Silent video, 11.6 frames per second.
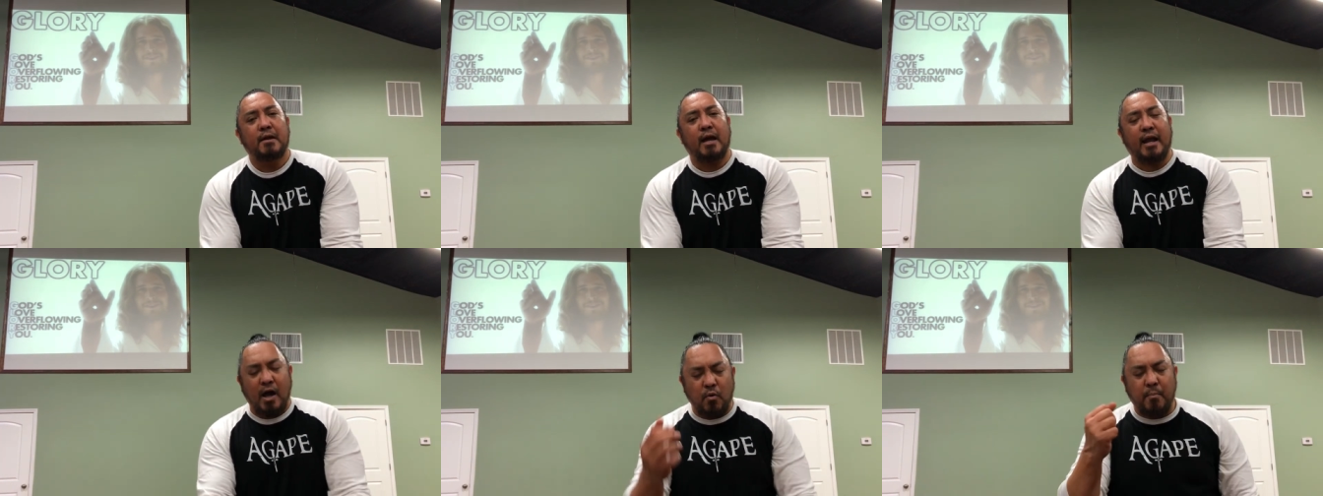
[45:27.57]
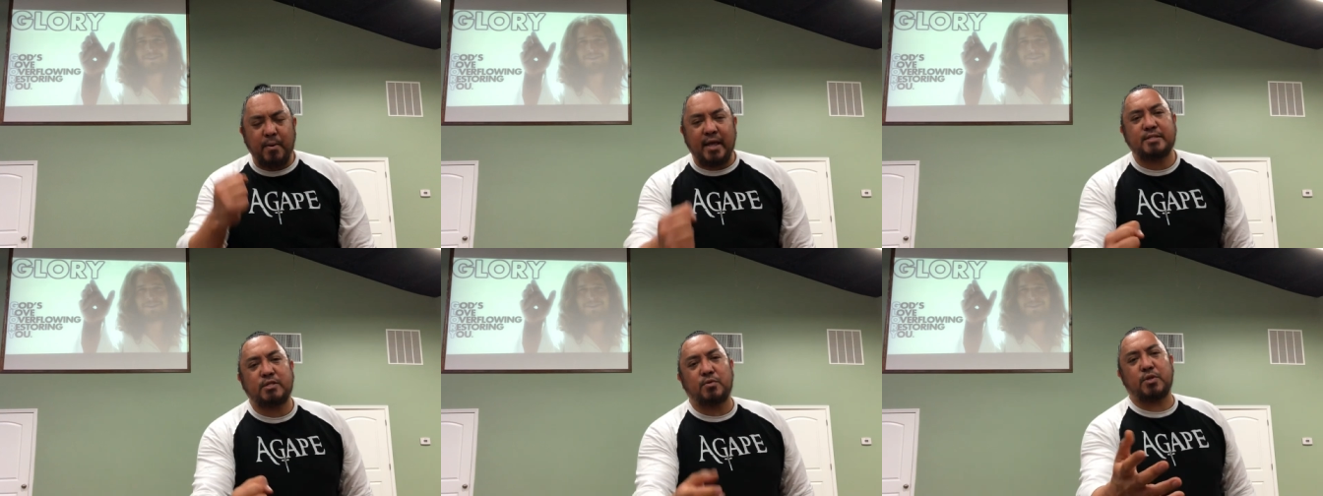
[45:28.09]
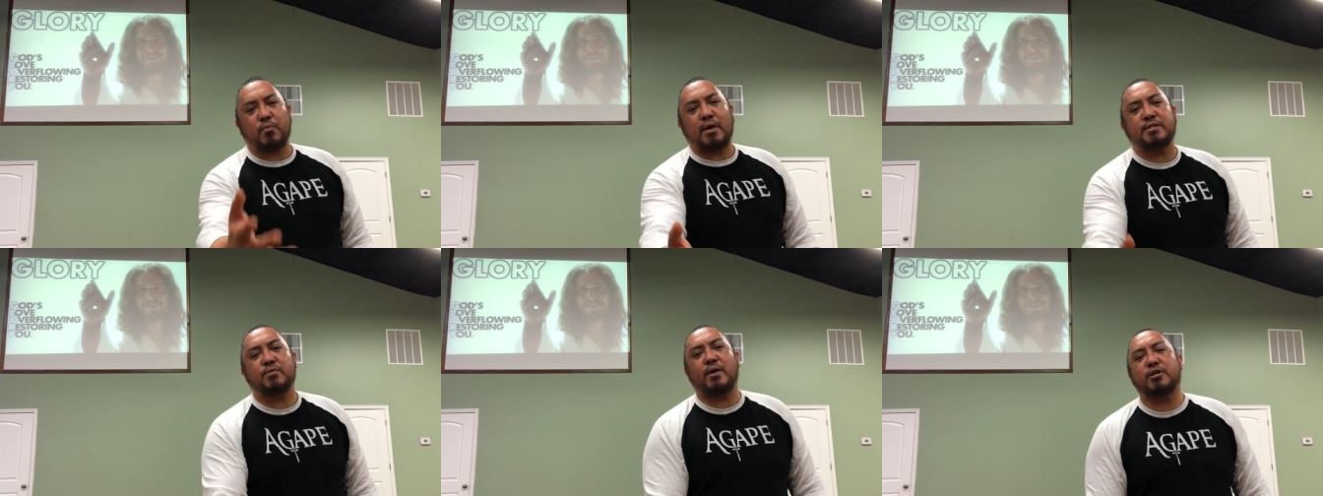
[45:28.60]
And I will bless you with the
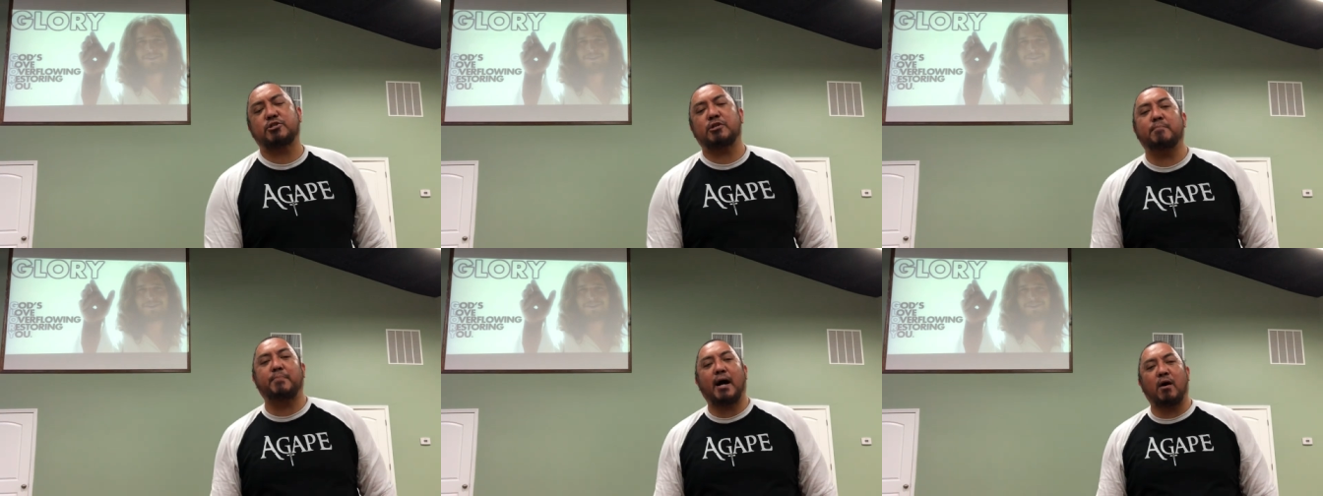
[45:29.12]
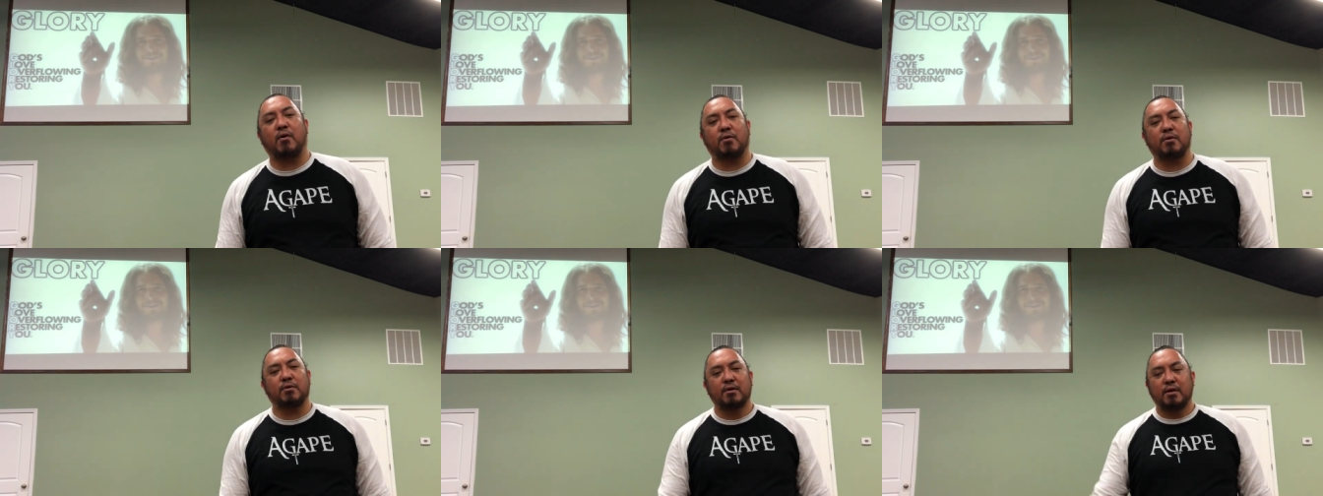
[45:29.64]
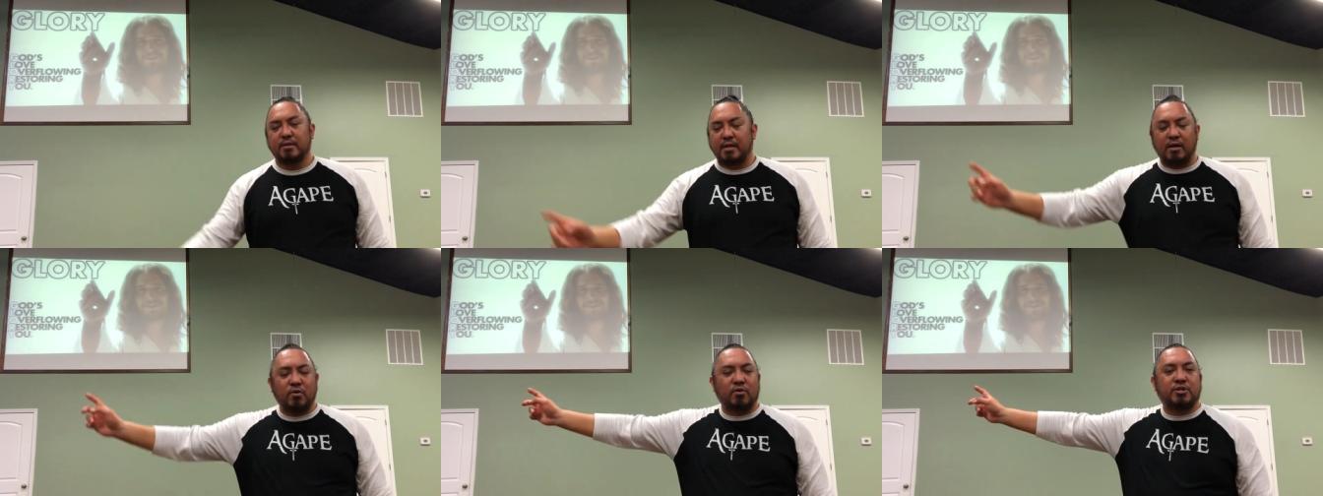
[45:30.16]
resurrection power
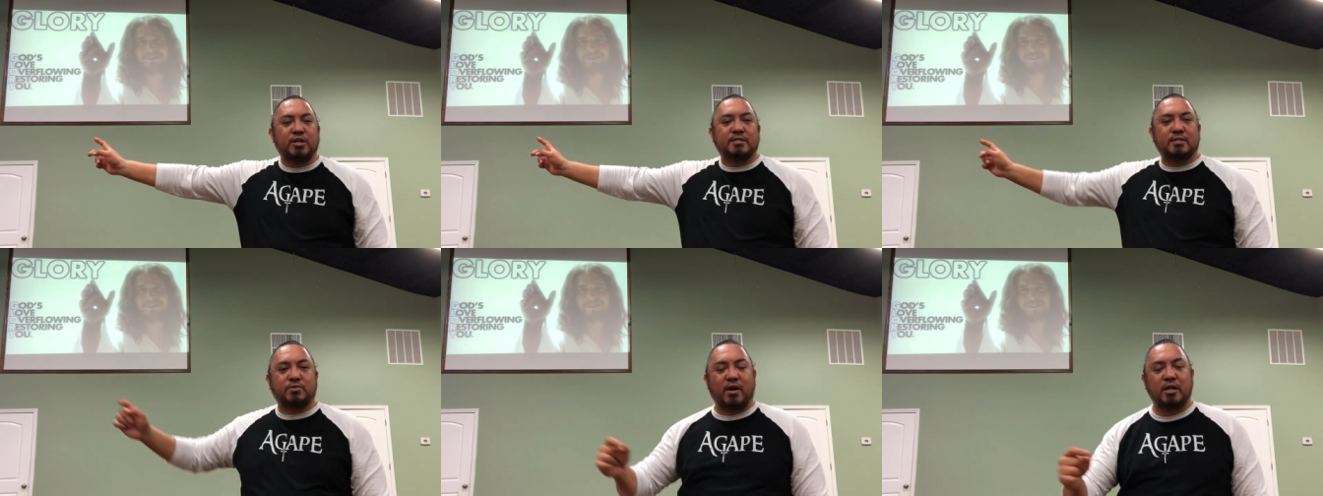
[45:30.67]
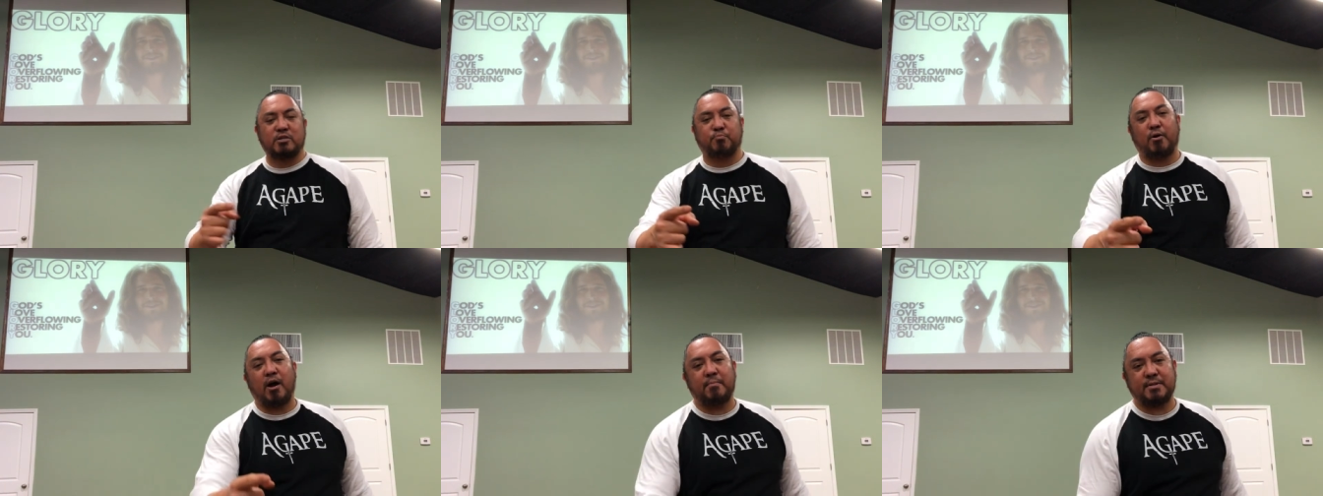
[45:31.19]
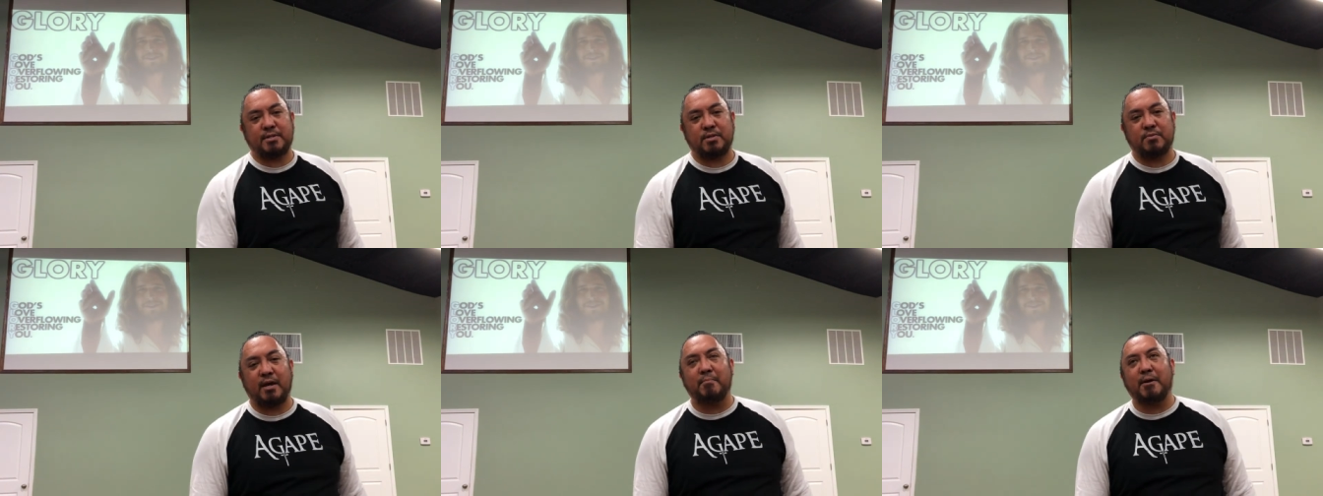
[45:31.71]
that Lord Jesus Christ promised
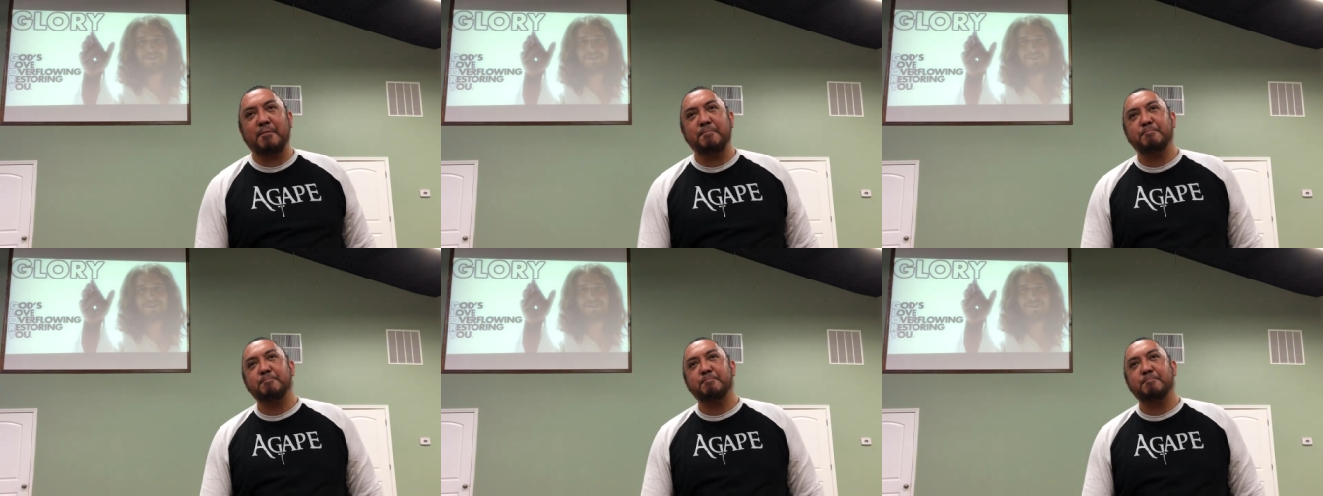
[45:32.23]
you. Amen.